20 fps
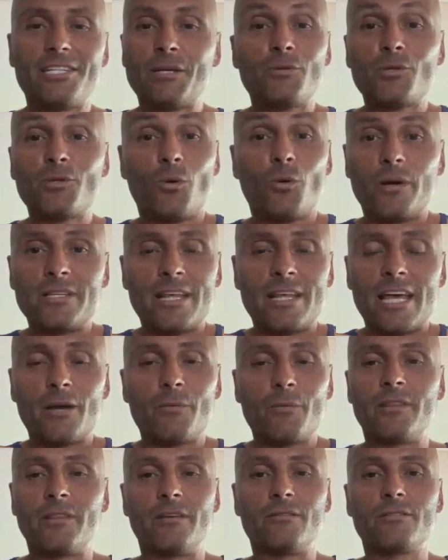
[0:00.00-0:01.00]
she was always
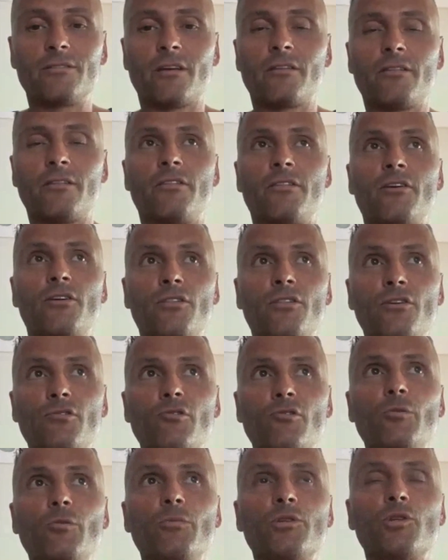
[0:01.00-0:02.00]
there with you. So
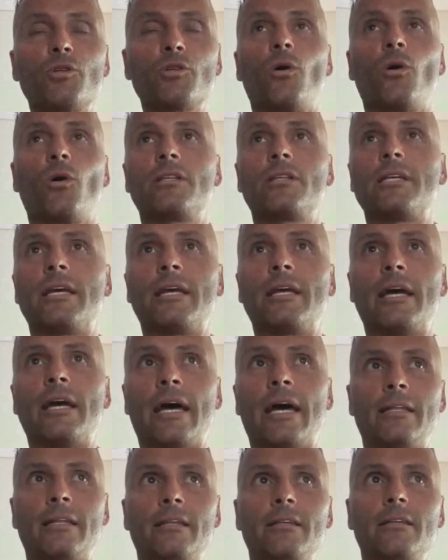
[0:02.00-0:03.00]
the group was
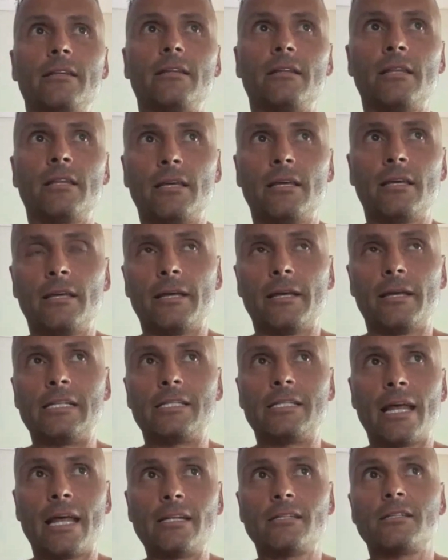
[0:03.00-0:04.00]
quality, and
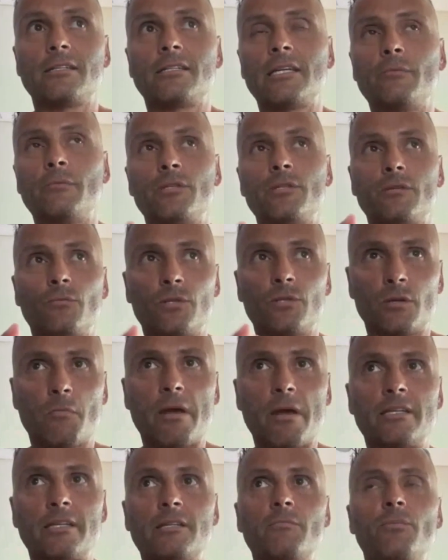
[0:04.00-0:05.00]
the intensity
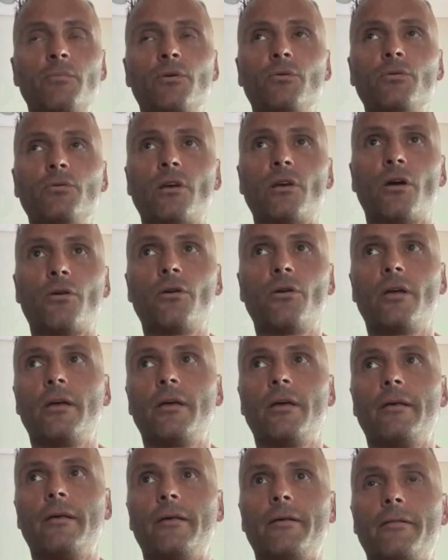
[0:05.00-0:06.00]
was amazing, but also
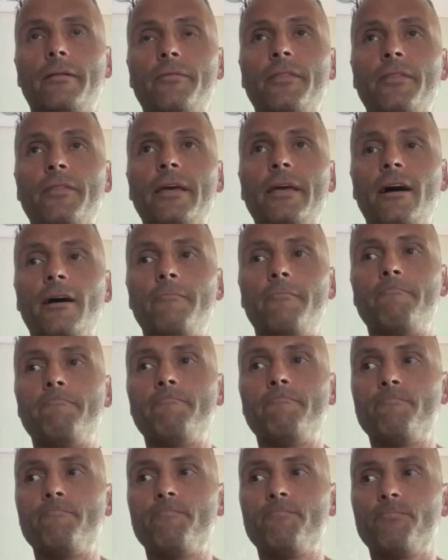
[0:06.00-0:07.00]

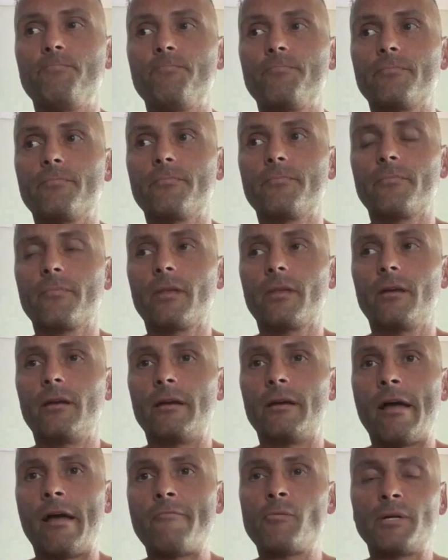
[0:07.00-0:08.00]
the
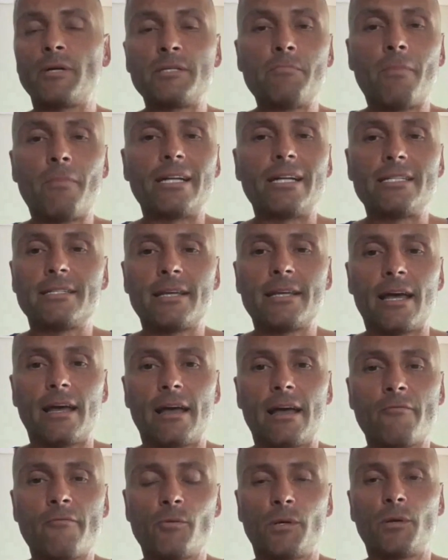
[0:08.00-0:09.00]
everybody's
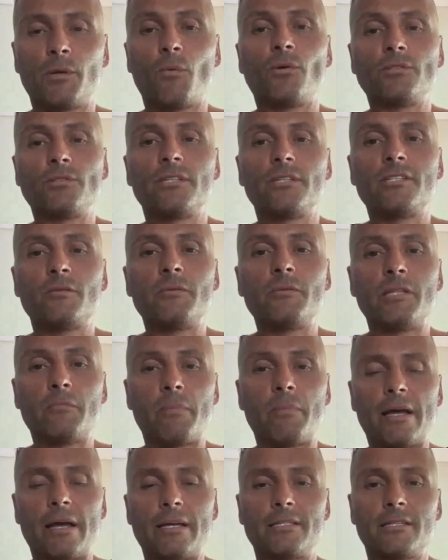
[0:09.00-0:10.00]
mindset. Everybody wanted to be
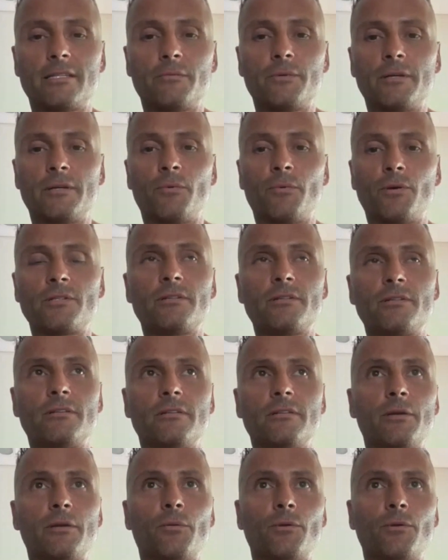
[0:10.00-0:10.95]
the best. It was